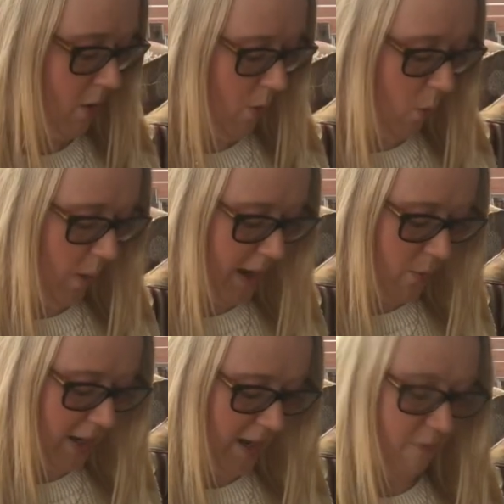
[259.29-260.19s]
When
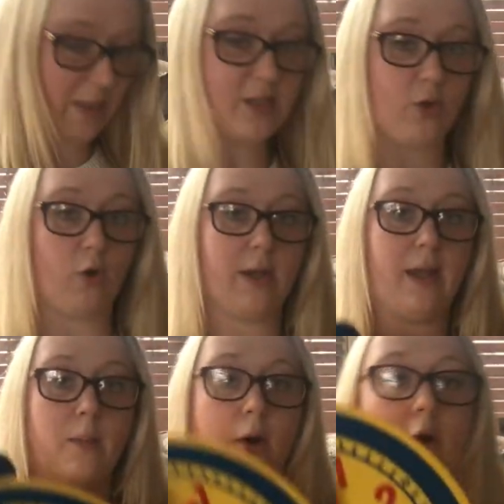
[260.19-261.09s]
we have been talking
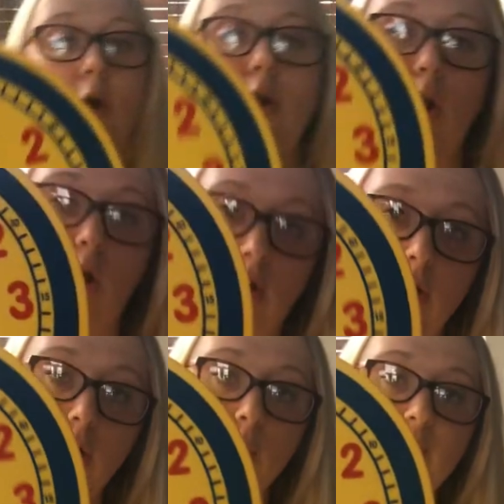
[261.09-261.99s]
about our clock,
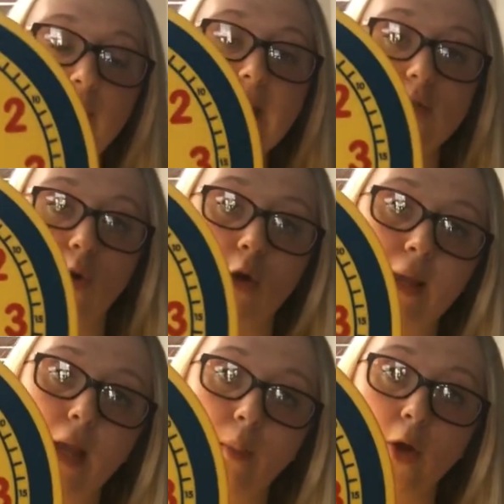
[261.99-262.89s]
we've been
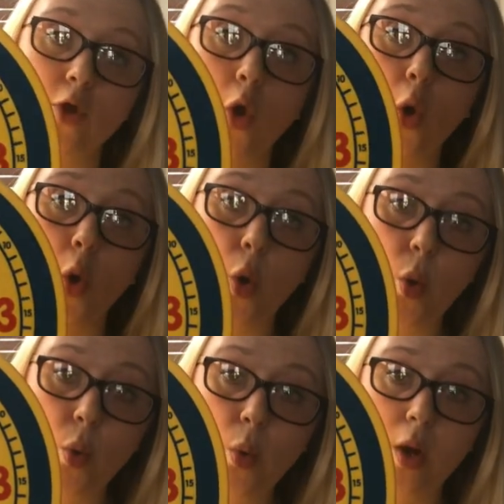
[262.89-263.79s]
talking about
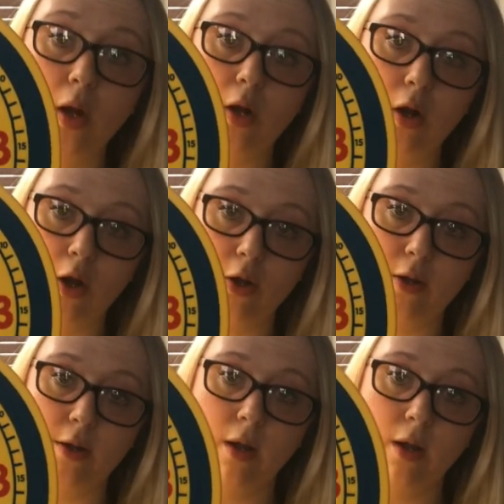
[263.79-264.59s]
o'clock,